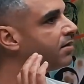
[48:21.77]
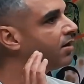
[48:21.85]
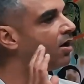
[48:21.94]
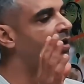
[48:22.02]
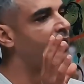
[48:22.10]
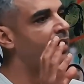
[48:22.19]

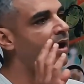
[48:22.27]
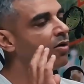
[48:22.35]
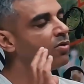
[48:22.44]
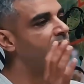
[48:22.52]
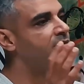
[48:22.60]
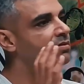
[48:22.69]
Okay, I
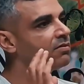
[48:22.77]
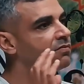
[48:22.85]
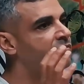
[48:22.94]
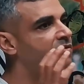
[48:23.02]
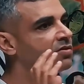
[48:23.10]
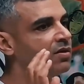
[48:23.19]
went
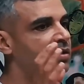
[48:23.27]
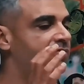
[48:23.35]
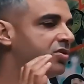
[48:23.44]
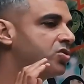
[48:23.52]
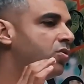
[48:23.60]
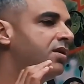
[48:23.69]
first
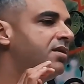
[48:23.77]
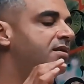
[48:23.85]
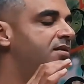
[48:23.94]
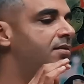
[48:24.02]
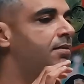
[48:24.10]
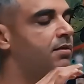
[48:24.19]

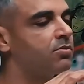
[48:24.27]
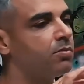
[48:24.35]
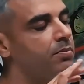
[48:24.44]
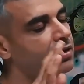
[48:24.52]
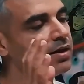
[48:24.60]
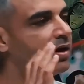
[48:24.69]
individually. They told
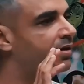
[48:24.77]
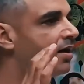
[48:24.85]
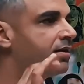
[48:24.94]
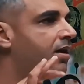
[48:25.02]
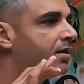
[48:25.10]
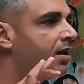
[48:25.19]
me, no.
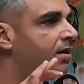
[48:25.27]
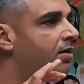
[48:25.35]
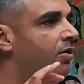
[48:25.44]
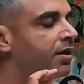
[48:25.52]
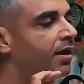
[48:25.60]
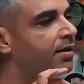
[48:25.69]

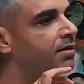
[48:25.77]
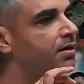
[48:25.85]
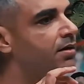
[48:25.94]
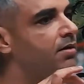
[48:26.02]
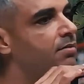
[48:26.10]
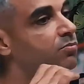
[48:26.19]
Okay,
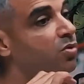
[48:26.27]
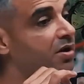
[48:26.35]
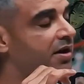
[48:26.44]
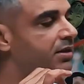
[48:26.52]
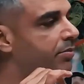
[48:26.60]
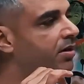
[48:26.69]
more
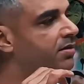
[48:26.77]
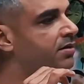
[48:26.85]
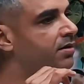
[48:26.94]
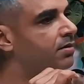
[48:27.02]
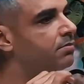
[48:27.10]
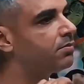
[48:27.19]

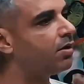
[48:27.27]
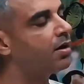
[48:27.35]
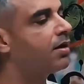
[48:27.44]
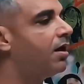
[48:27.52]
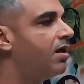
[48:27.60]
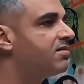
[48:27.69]
credibility.
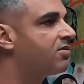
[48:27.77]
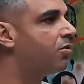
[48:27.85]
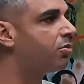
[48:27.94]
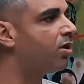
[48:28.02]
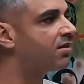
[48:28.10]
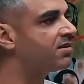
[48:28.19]
Okay, let's go
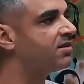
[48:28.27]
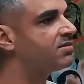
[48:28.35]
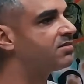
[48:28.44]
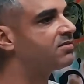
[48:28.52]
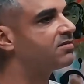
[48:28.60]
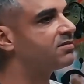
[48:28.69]
through
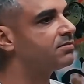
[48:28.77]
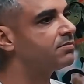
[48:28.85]
accelerators.